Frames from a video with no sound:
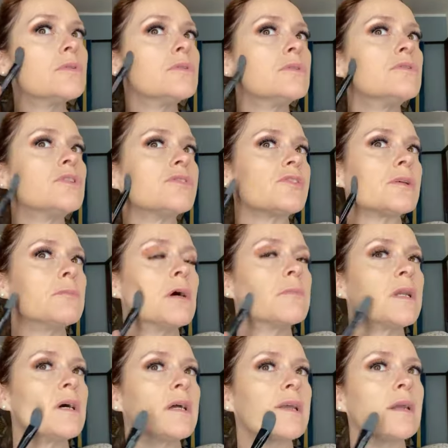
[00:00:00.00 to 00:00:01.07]
Just a
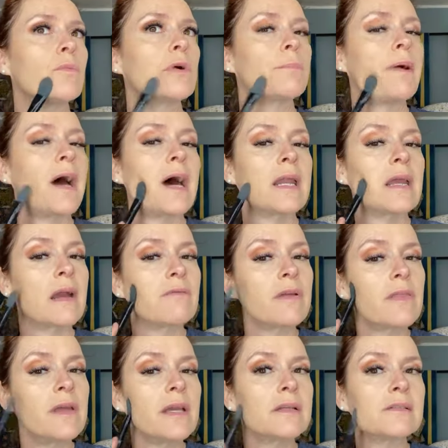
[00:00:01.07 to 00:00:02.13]
moment, honey. We're patting
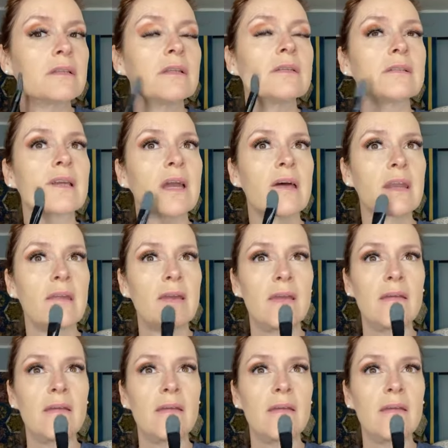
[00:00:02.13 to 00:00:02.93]
everything into the skin,